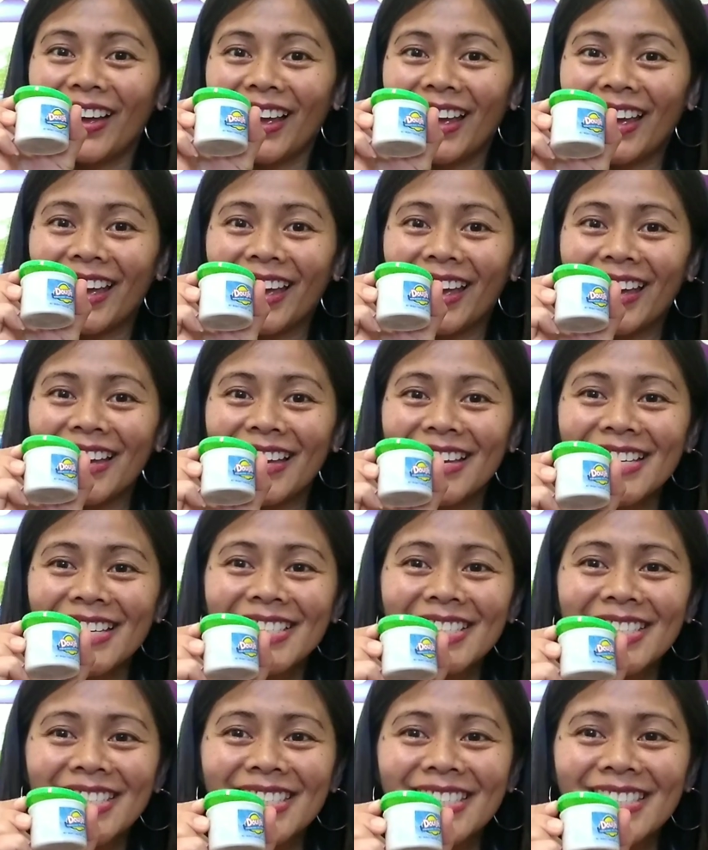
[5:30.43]

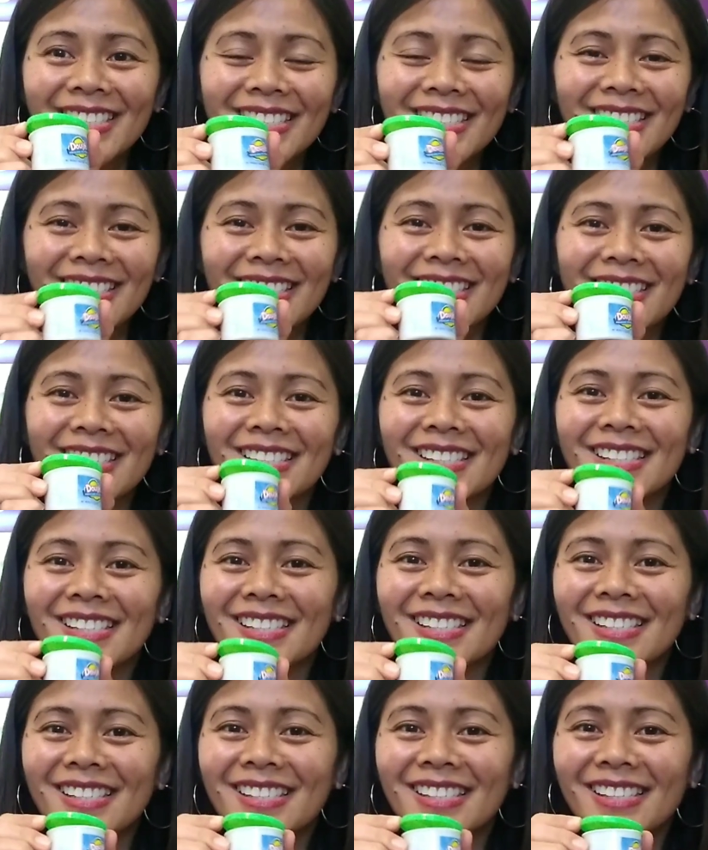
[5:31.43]
is,
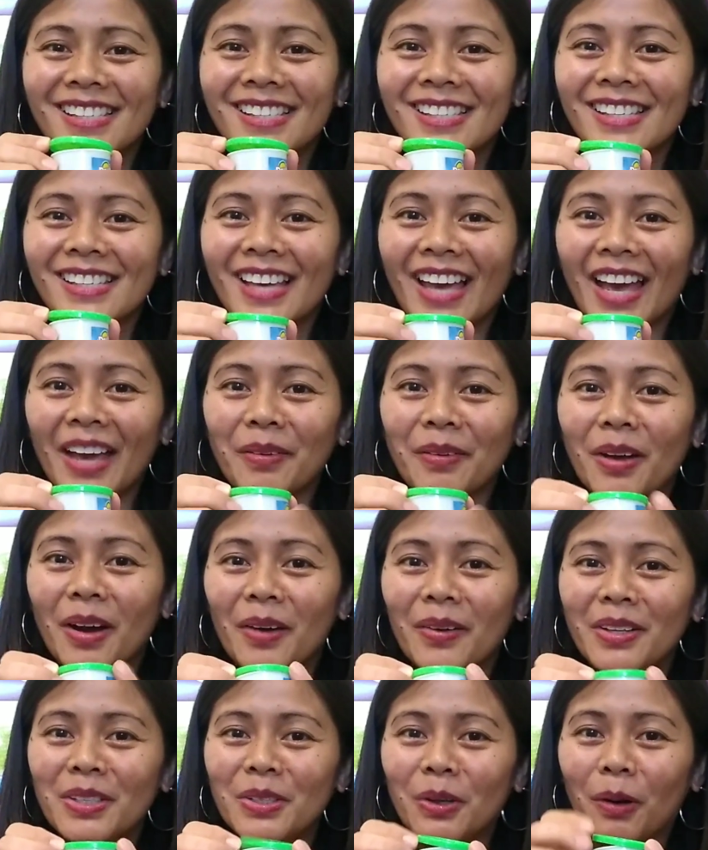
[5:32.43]
I'm
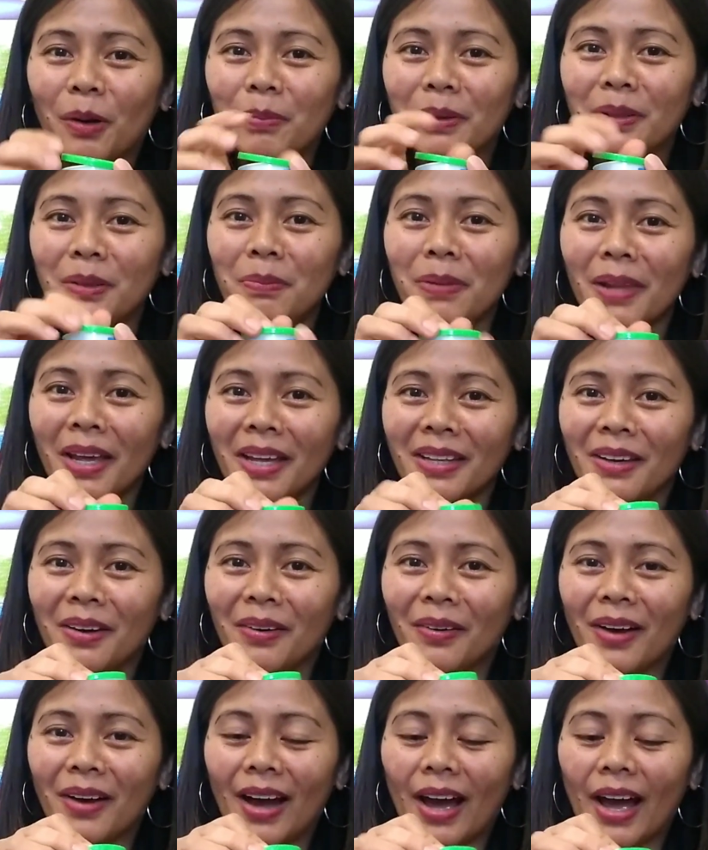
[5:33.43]
going to open the Play-Doh.
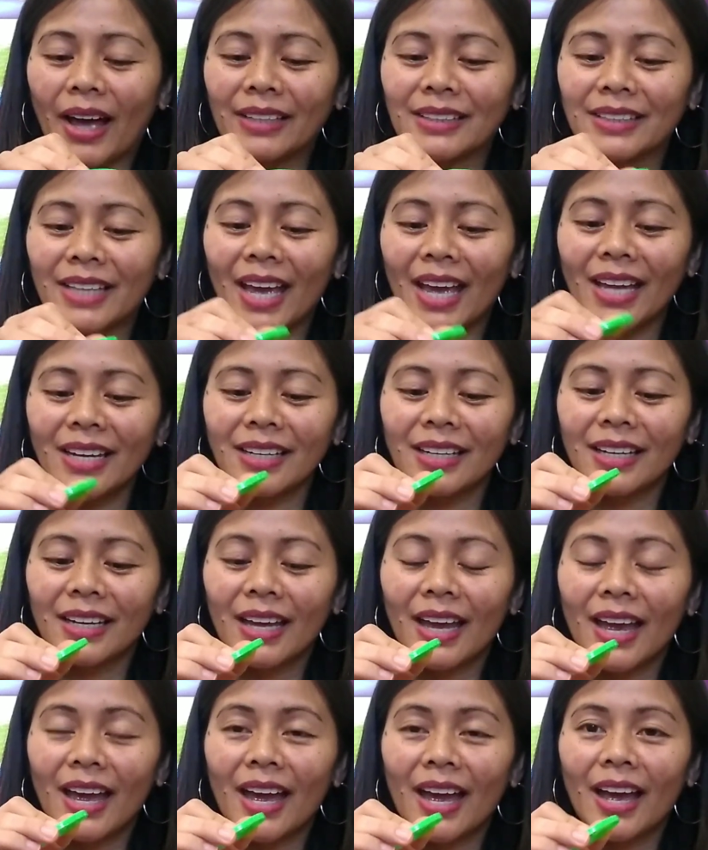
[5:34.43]
And then
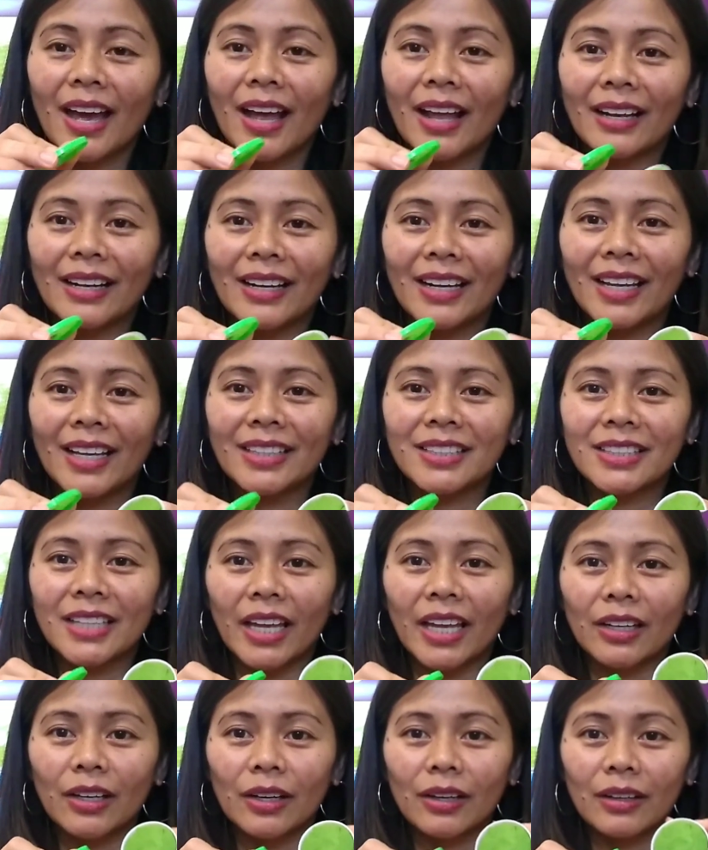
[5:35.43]
let's
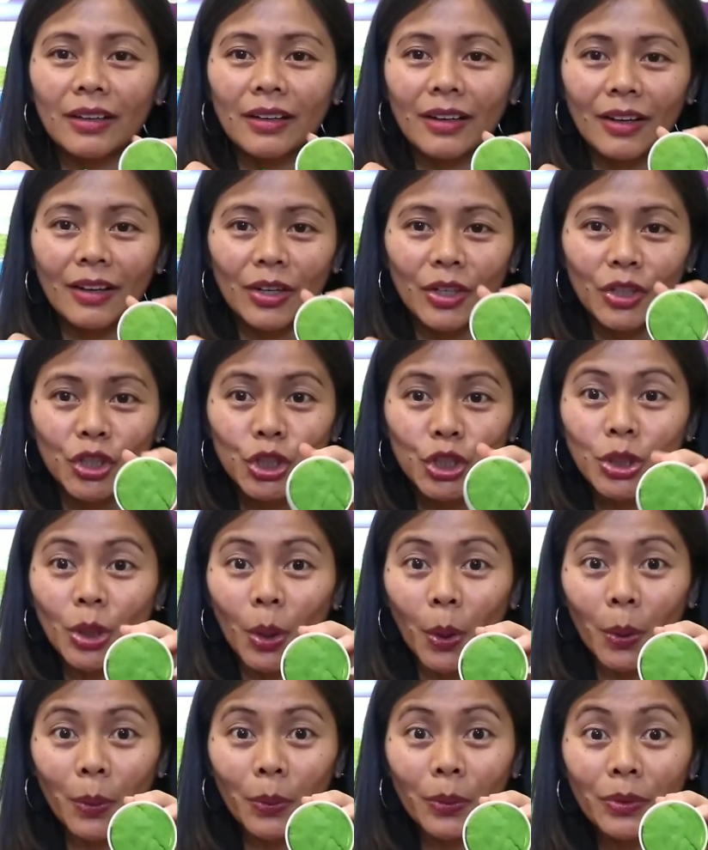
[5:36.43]
like
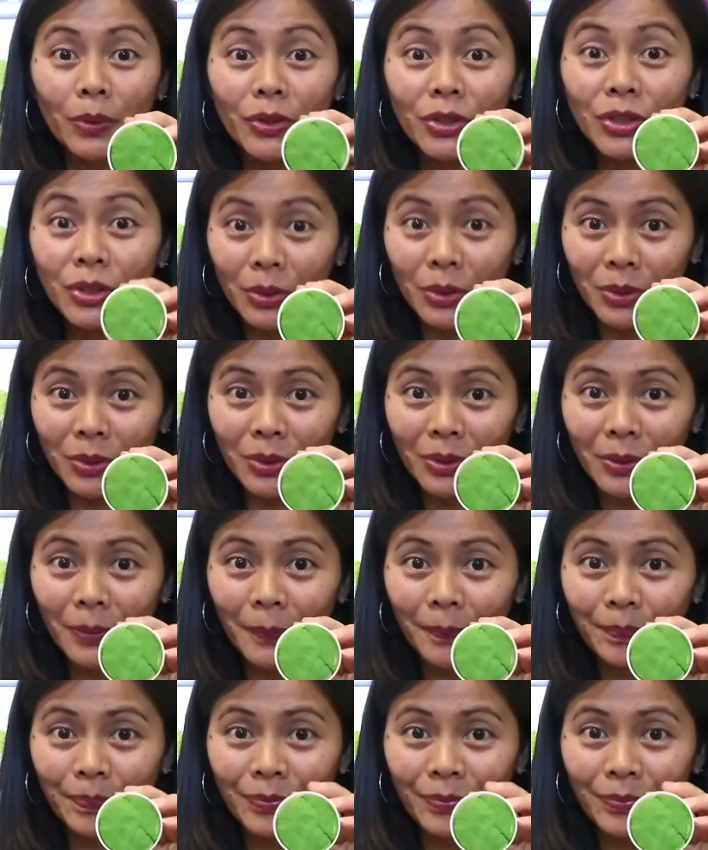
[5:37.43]
show you